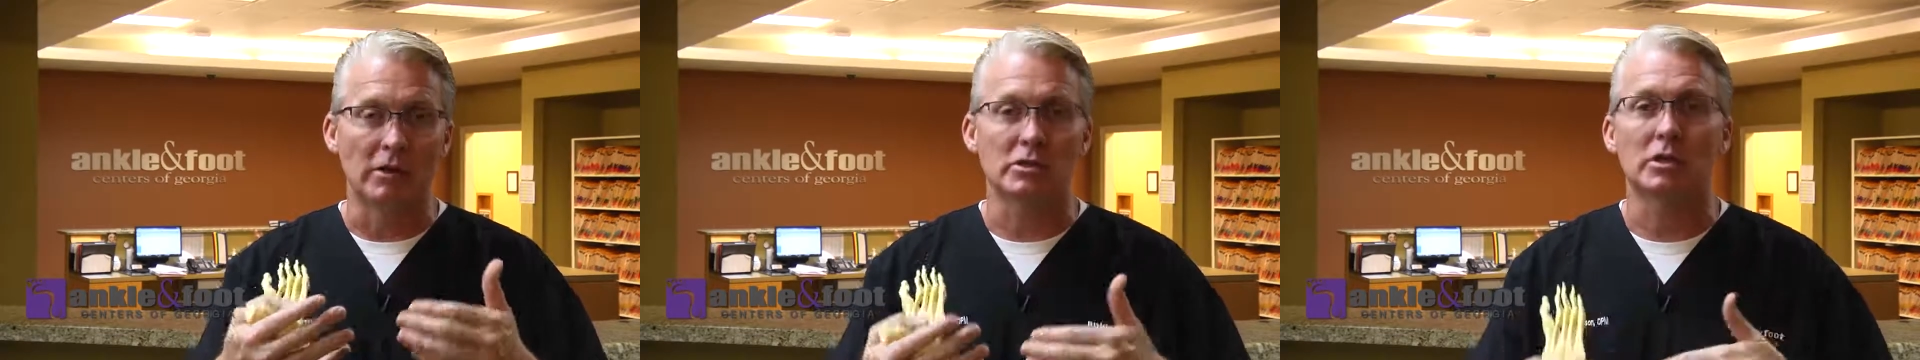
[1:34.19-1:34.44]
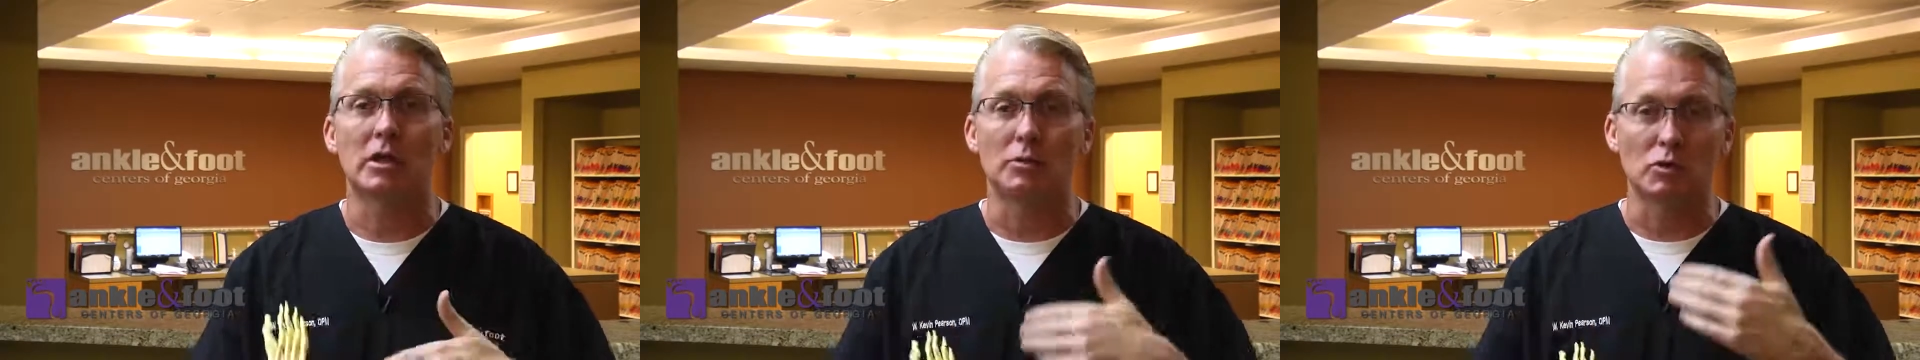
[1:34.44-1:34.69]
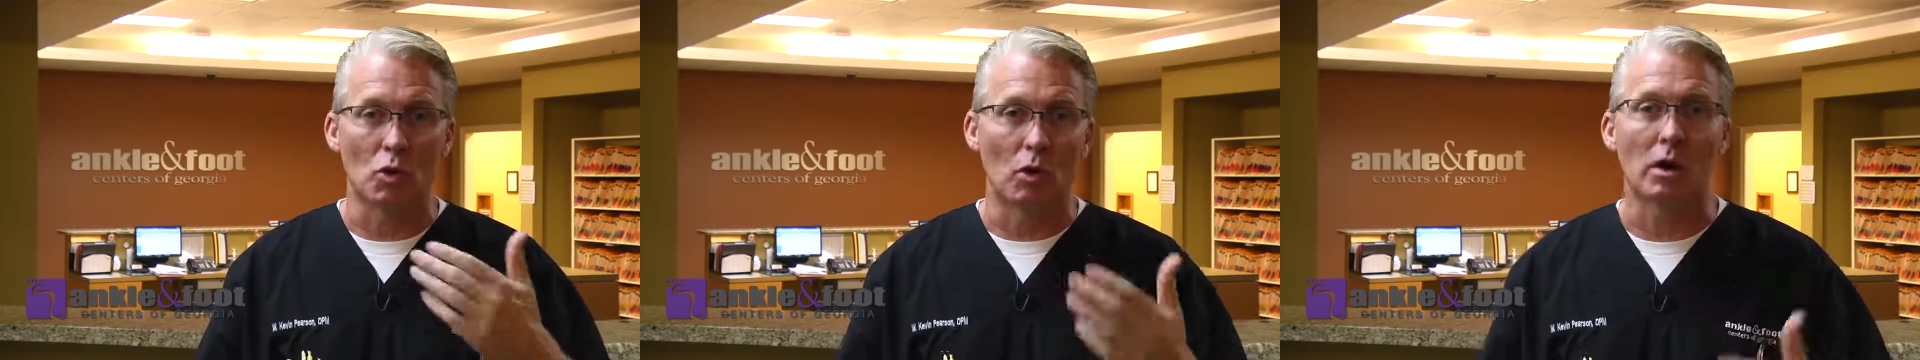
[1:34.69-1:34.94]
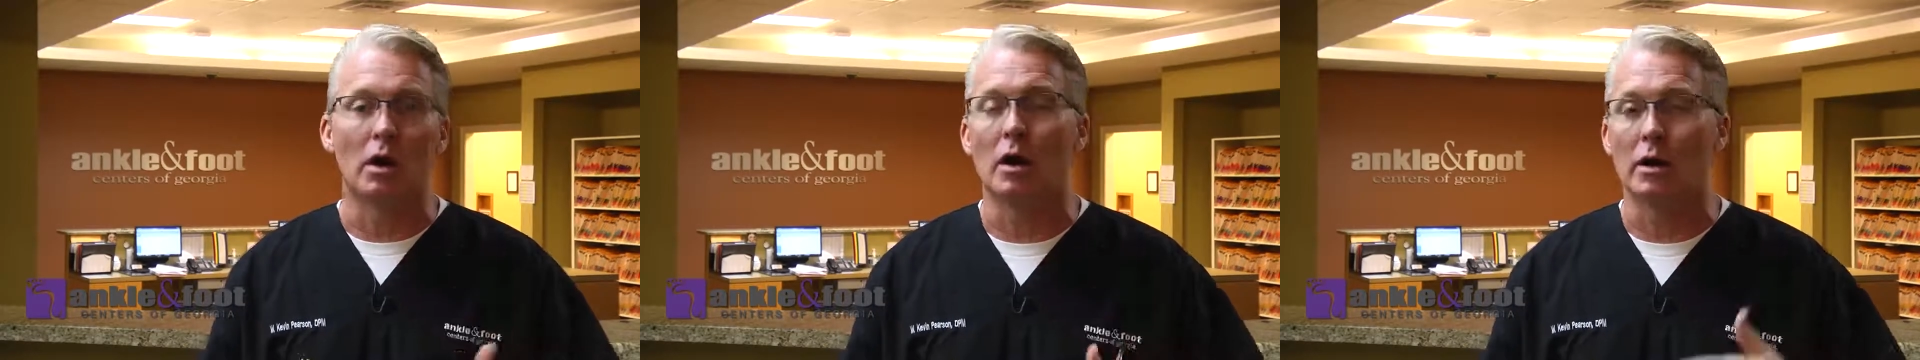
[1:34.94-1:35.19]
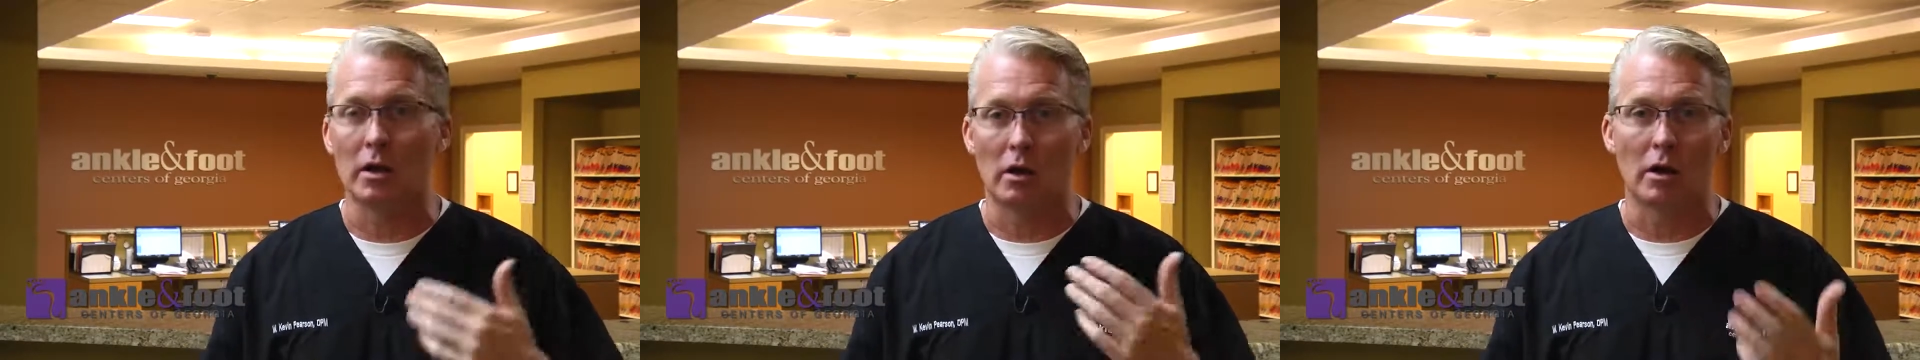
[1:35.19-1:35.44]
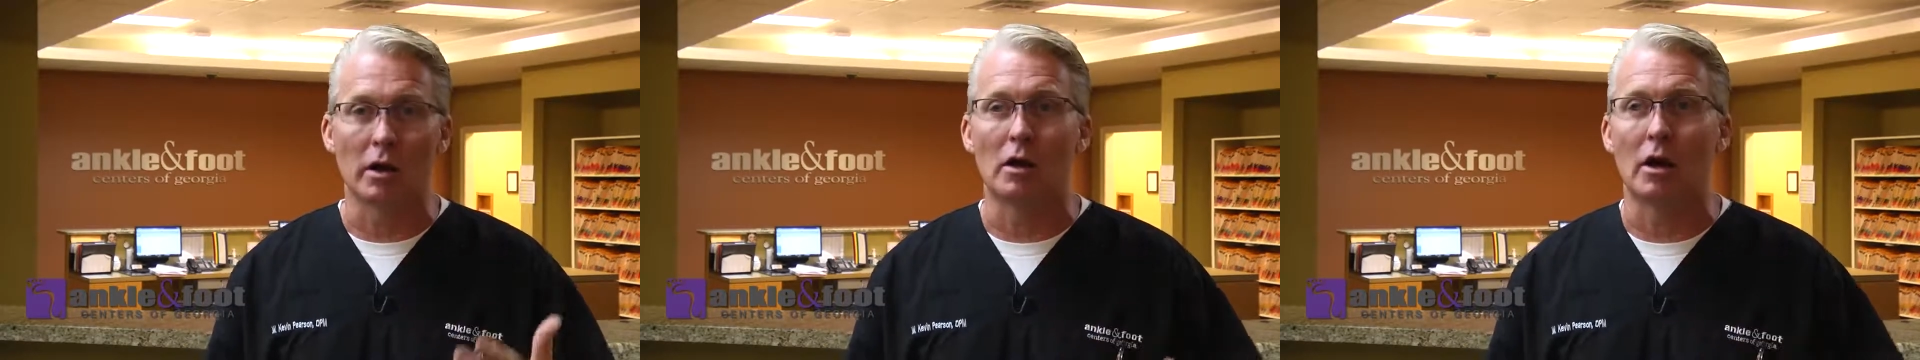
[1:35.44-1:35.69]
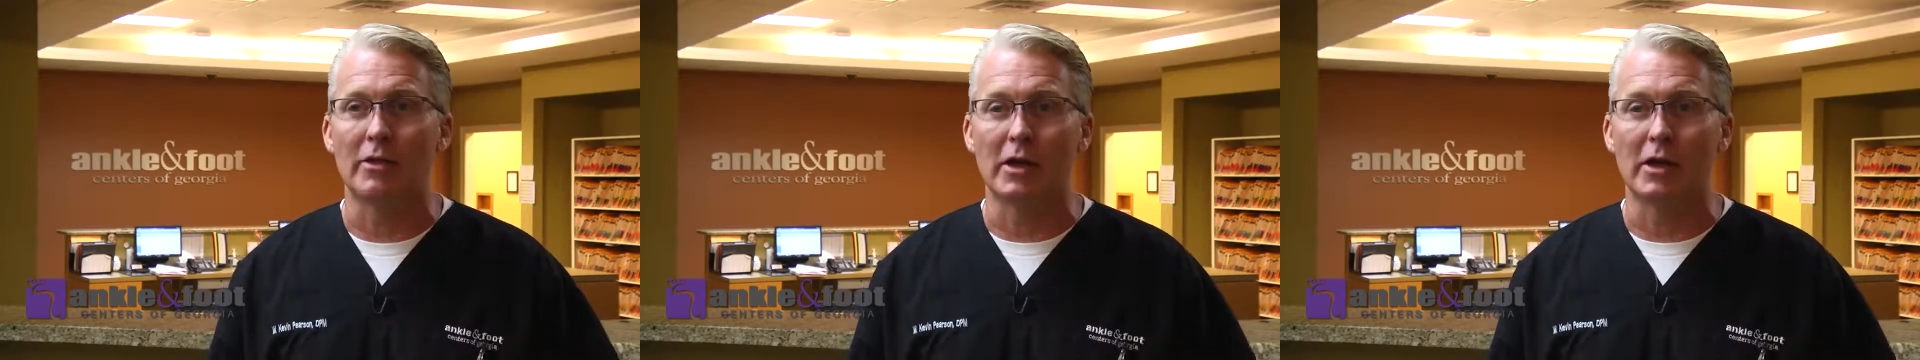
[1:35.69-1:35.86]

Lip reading: This keeps going on and on and on.